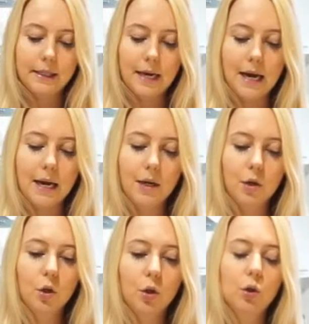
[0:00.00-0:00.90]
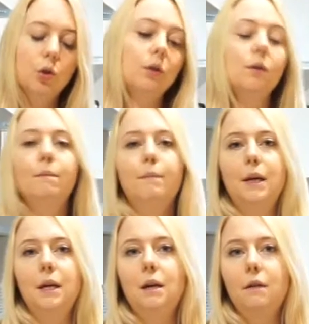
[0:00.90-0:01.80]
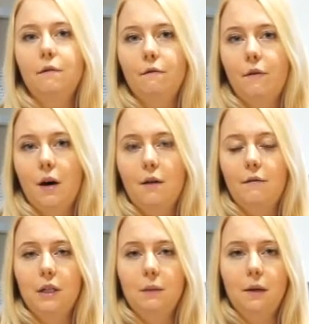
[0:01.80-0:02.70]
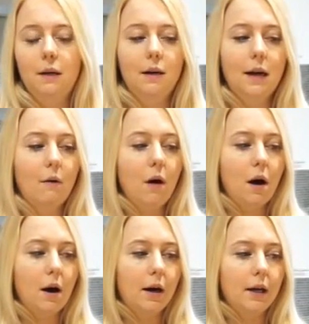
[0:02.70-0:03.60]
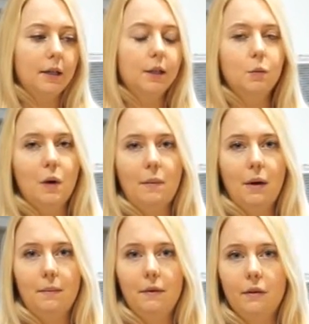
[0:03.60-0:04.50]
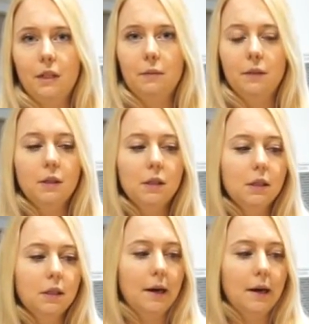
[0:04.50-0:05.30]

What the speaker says: a good B vitamin. Now, I swear by B vitamins.